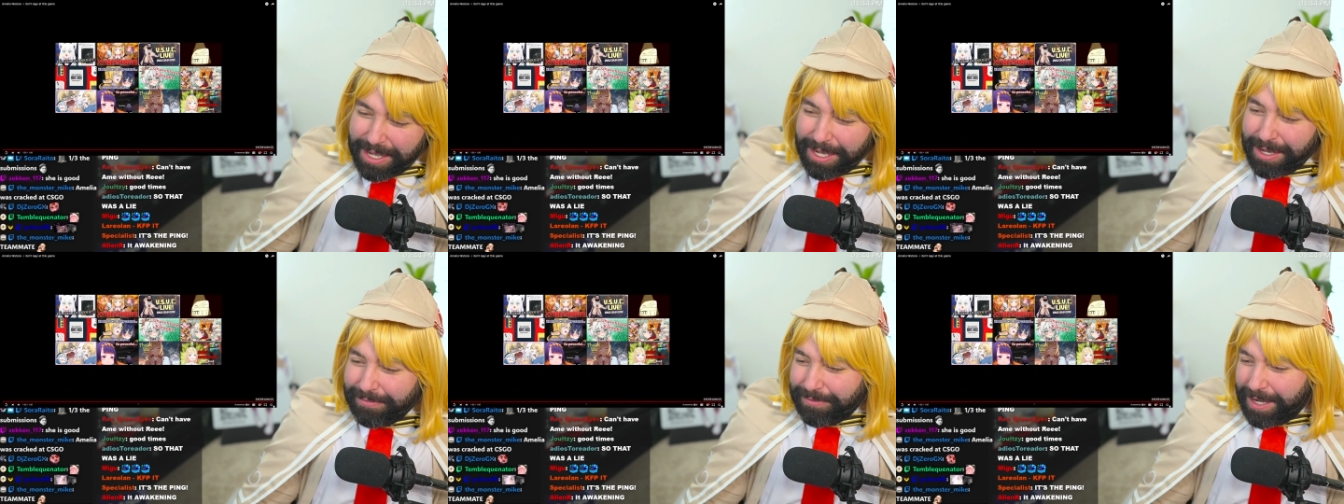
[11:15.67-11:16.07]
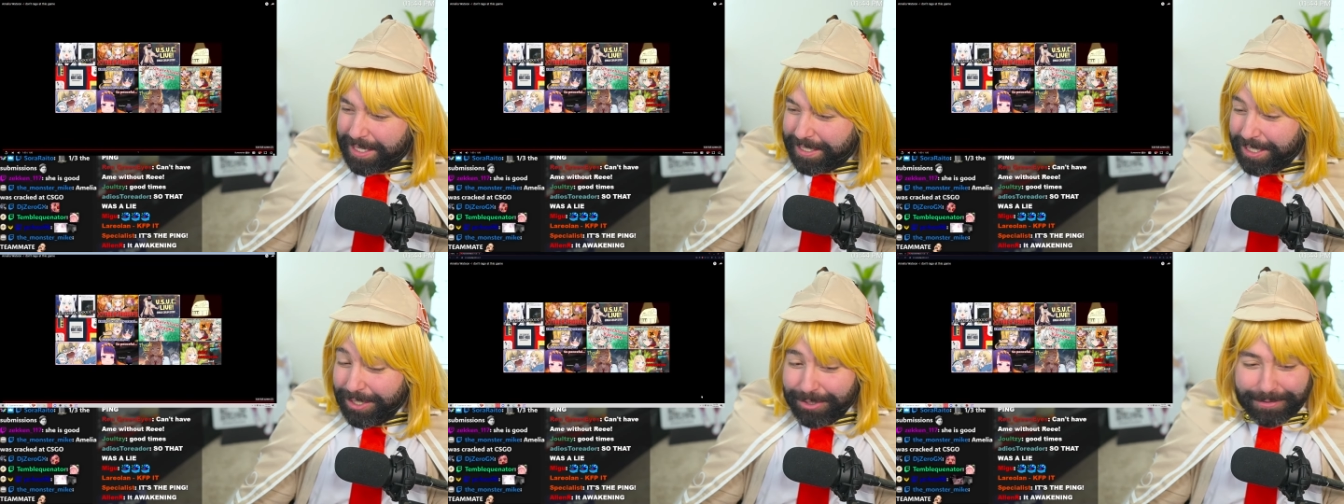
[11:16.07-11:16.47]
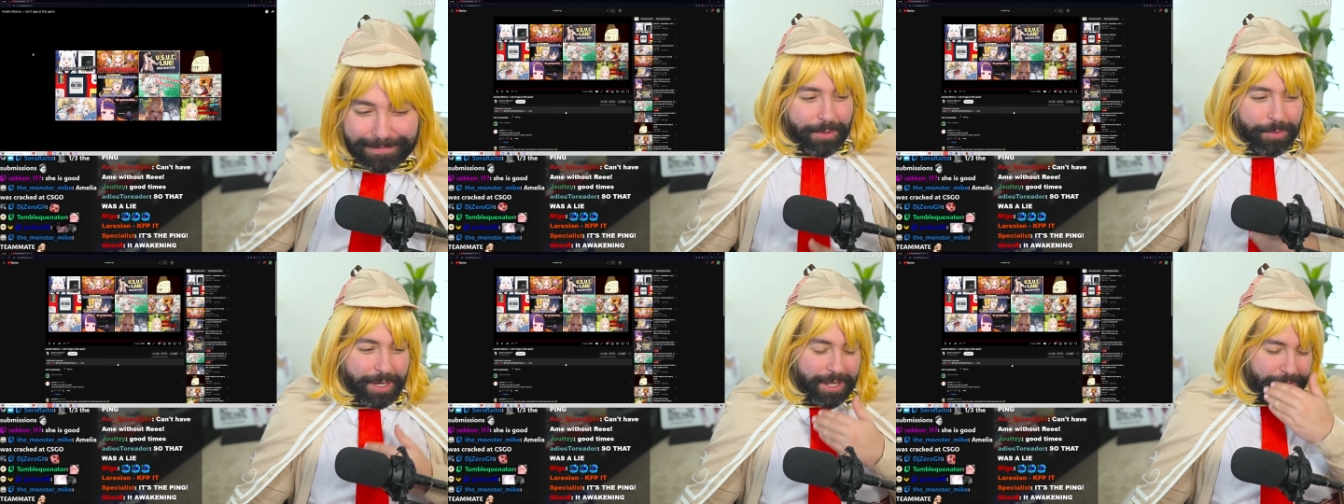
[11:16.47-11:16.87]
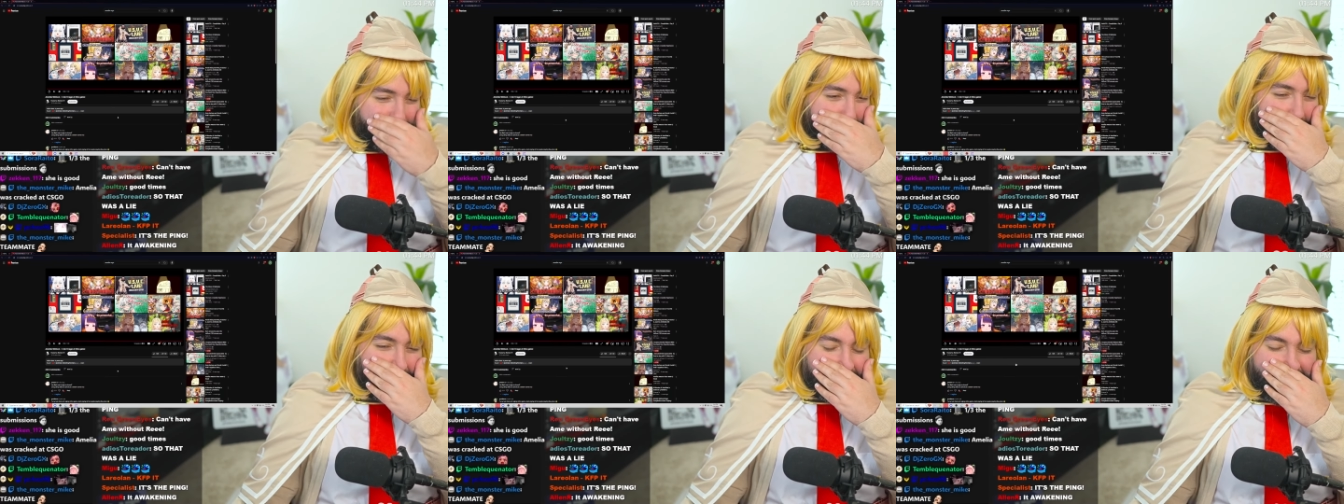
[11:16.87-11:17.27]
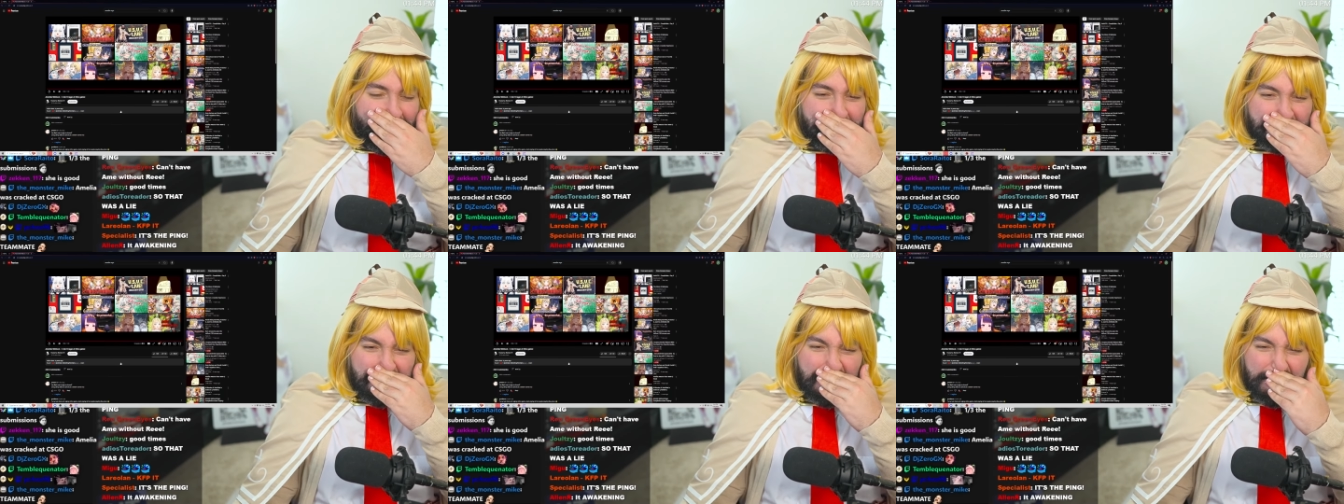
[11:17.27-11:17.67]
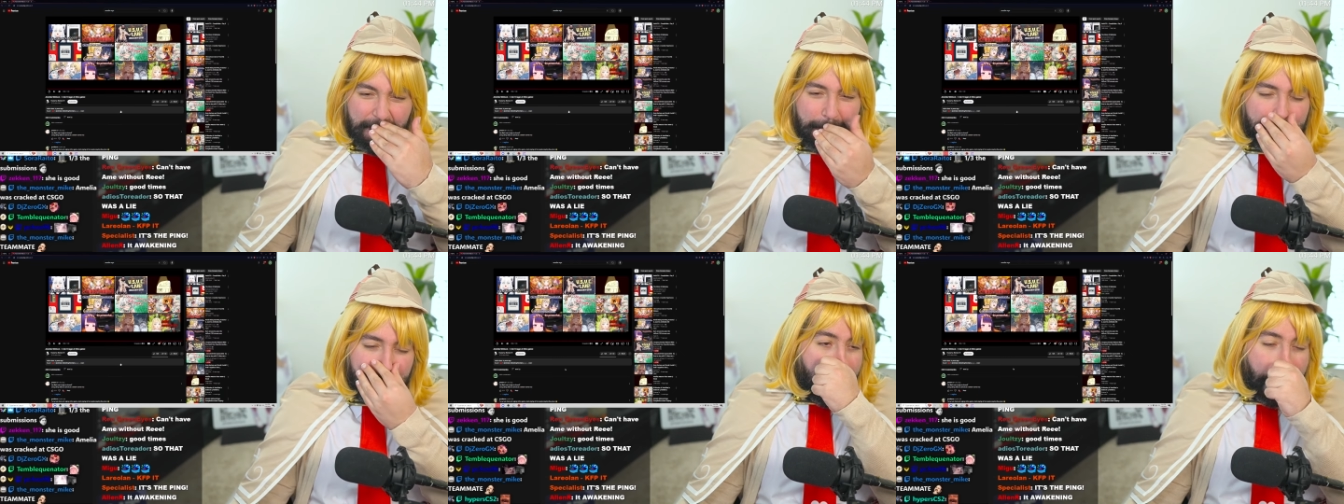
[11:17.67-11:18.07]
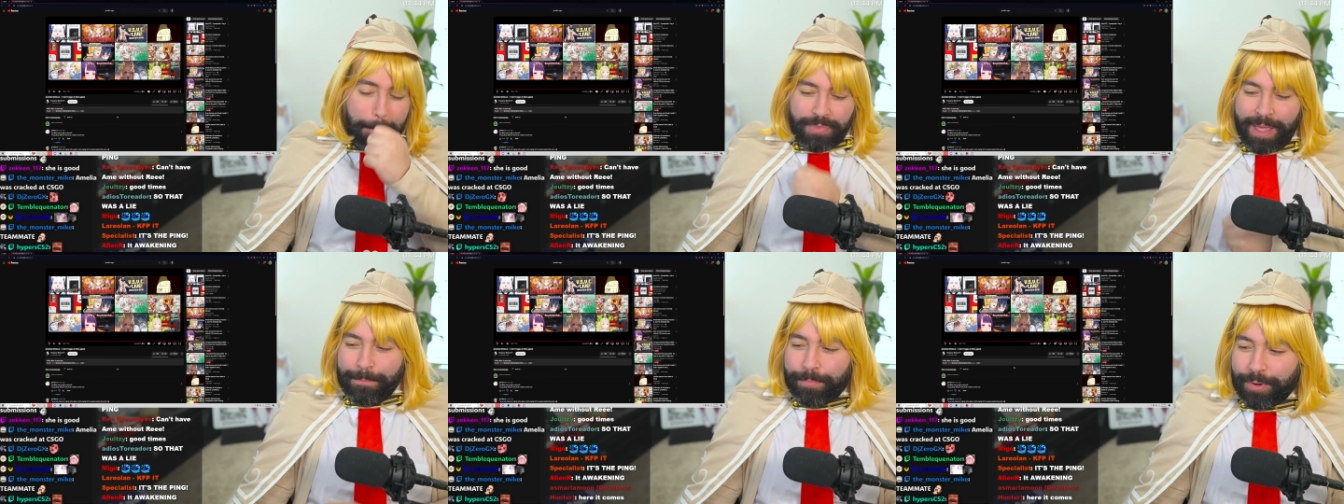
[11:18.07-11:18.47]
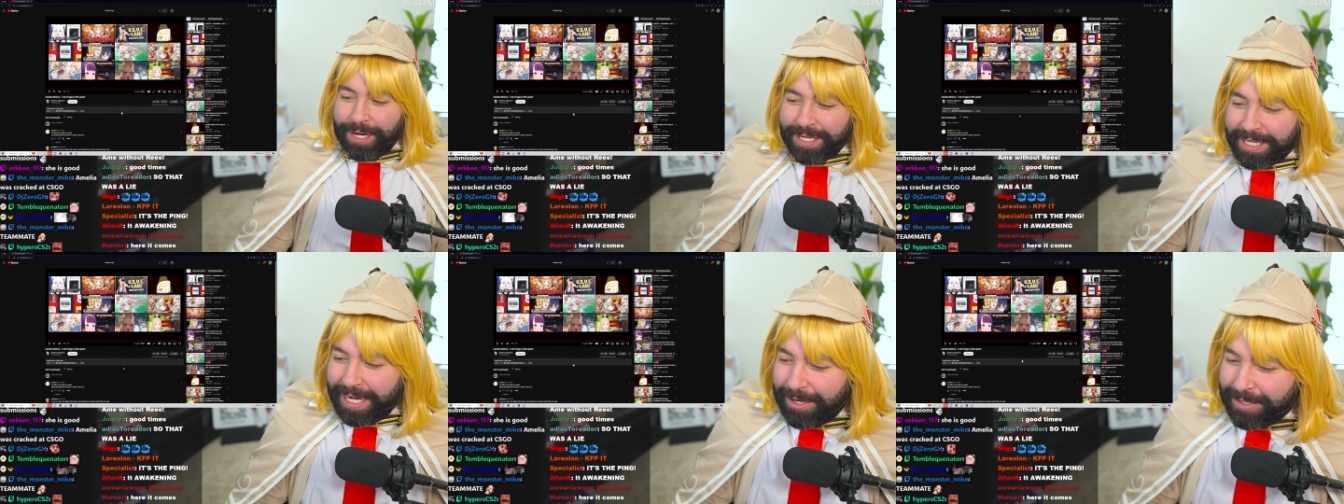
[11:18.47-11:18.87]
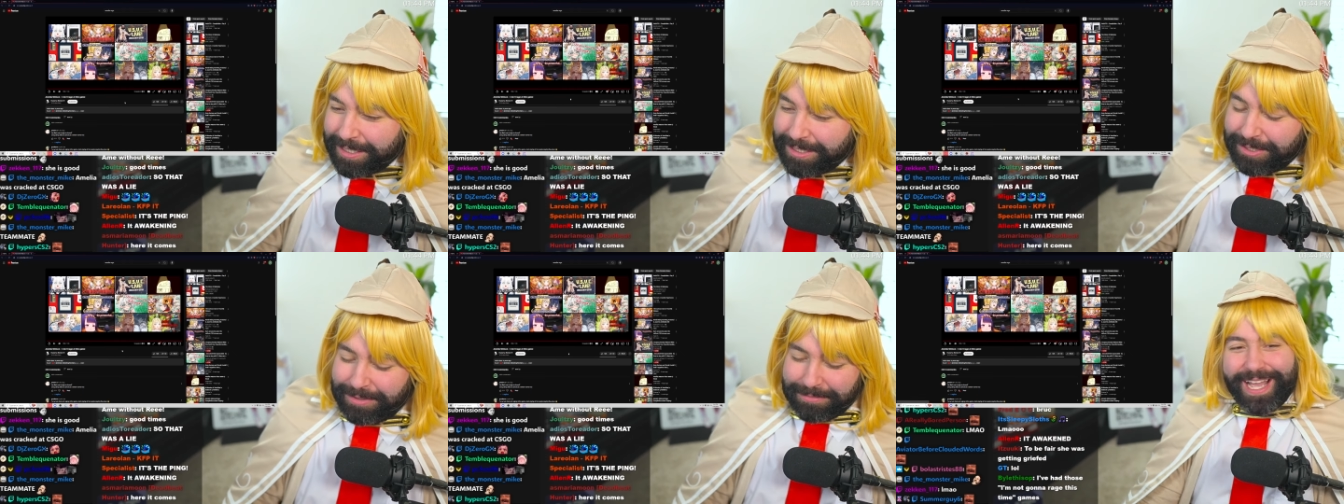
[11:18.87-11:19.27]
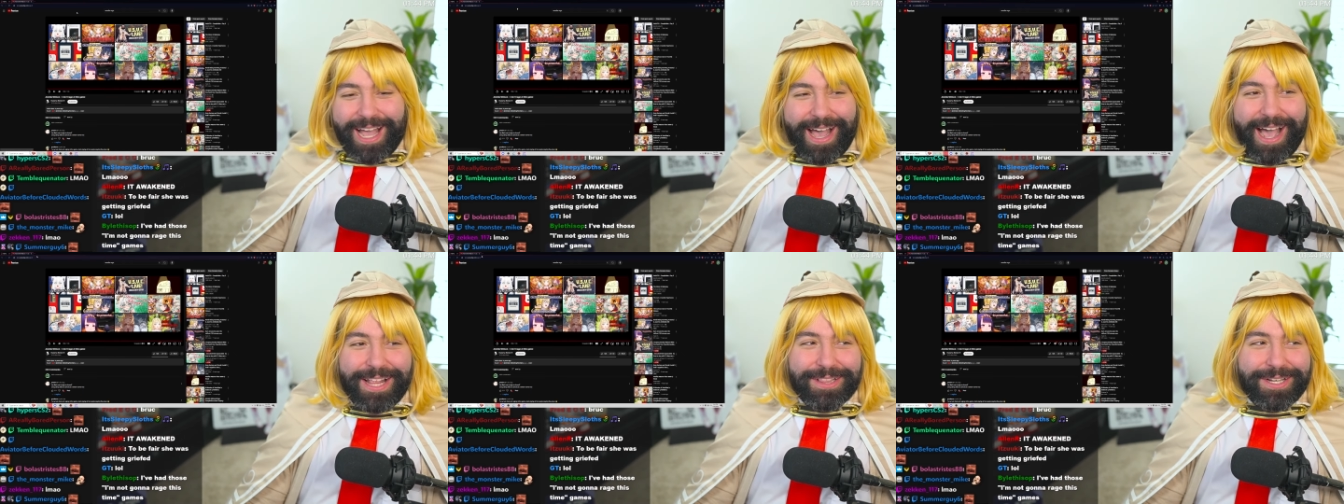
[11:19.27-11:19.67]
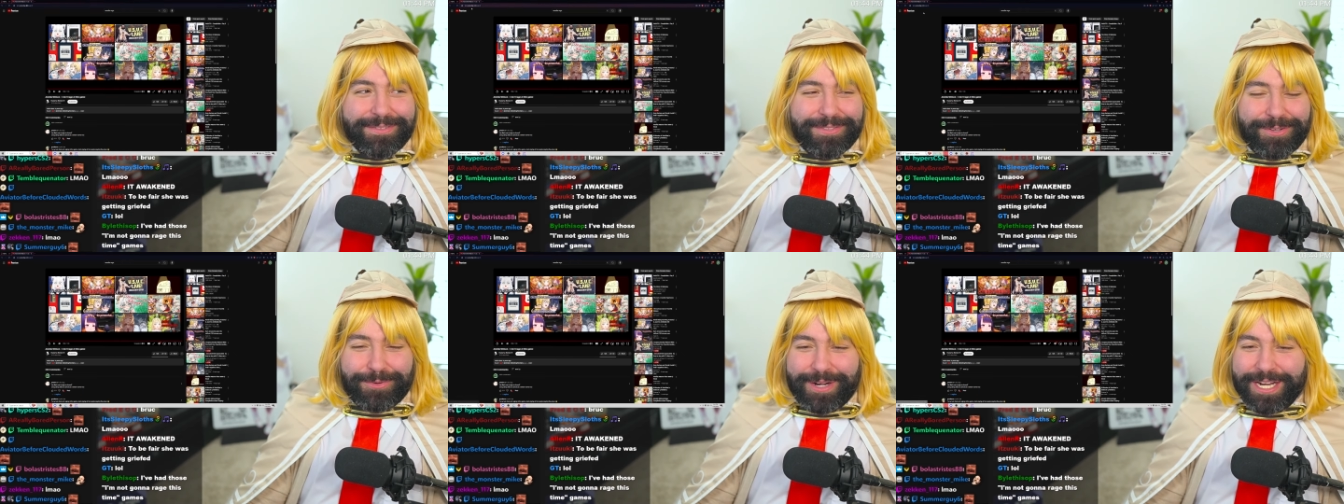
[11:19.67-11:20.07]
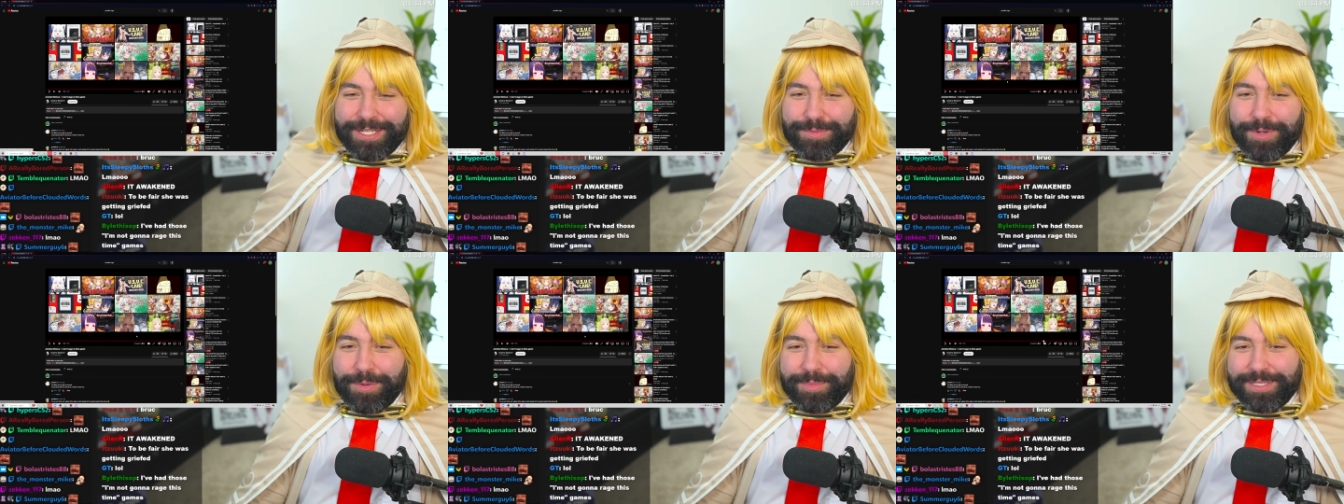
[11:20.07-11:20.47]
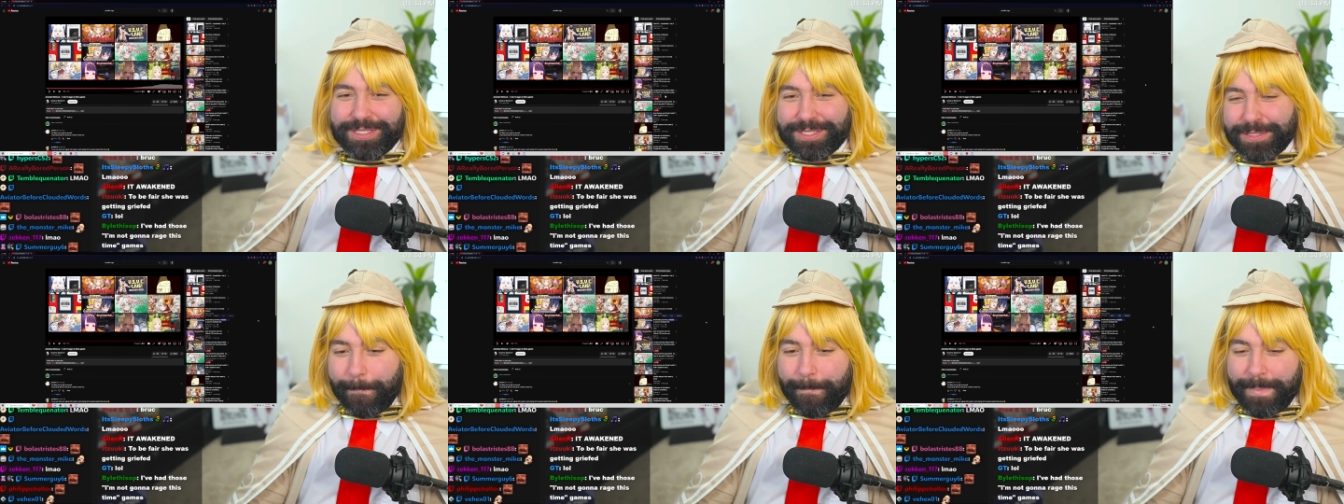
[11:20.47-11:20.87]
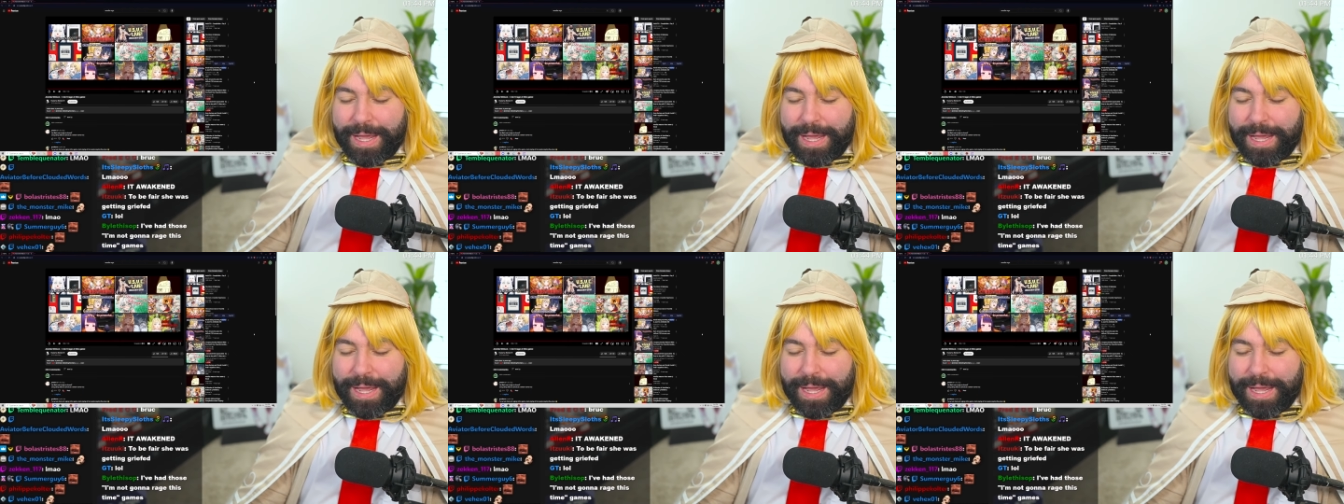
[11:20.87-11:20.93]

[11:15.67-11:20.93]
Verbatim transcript: oh, fuck you. One of the first times I heard them break character. I love the rage moments.